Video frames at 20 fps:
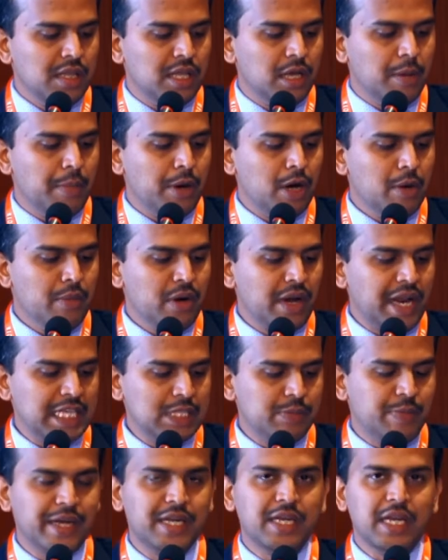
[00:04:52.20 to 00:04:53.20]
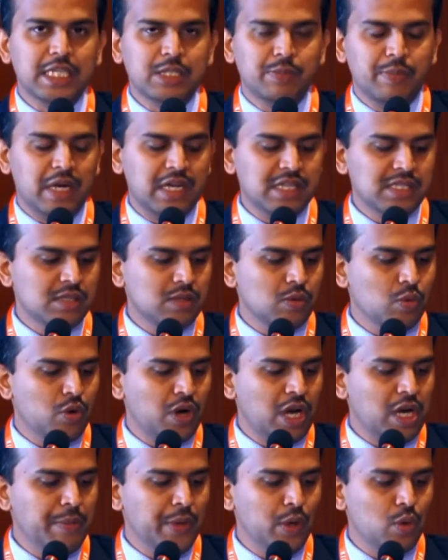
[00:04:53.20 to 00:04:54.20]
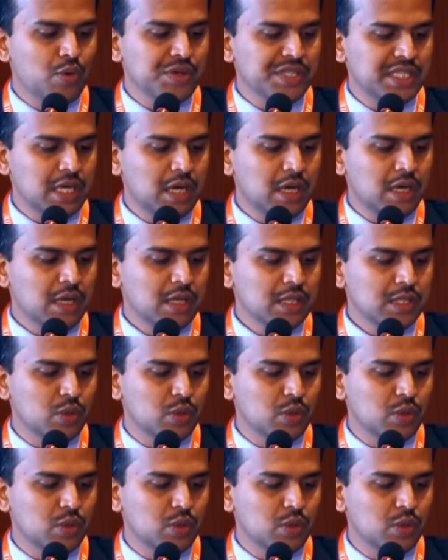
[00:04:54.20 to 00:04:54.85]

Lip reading: the palmar aspect as well as oral mucosa.